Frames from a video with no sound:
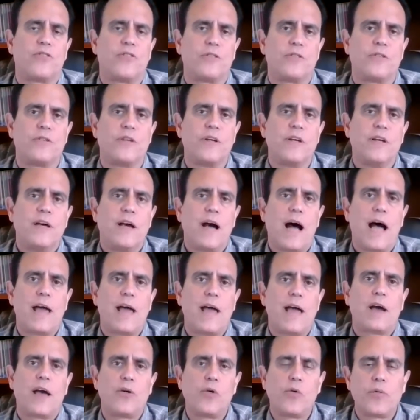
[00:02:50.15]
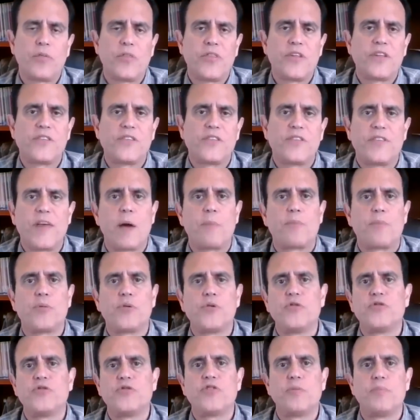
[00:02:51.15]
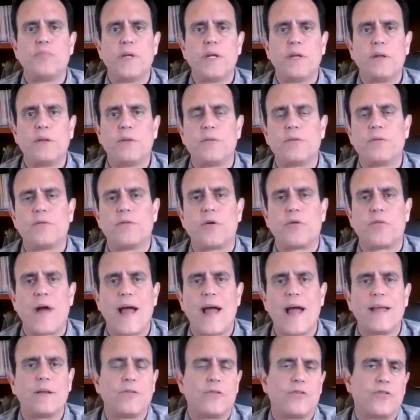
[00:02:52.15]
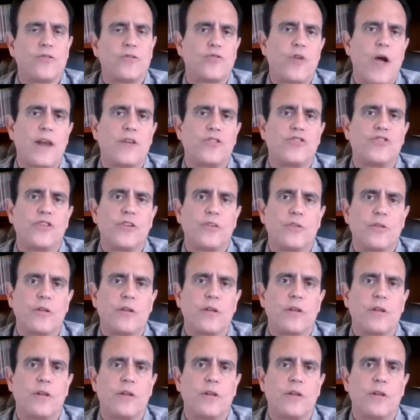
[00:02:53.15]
And I don't think that proved to be the right strategy,